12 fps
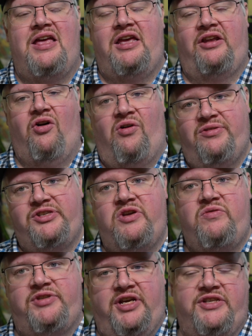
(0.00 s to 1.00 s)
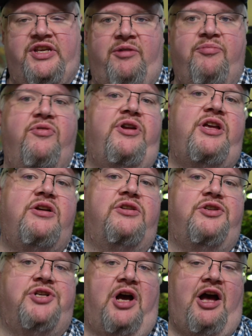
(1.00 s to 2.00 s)
it also does a pretty
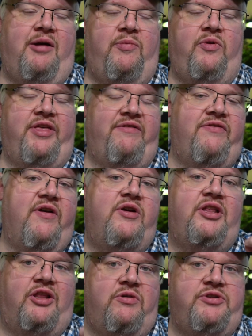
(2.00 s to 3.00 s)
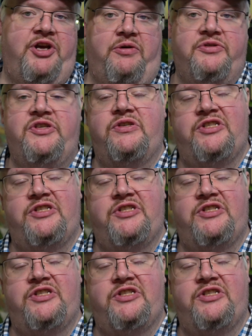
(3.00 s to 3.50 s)
good job with a very low dose,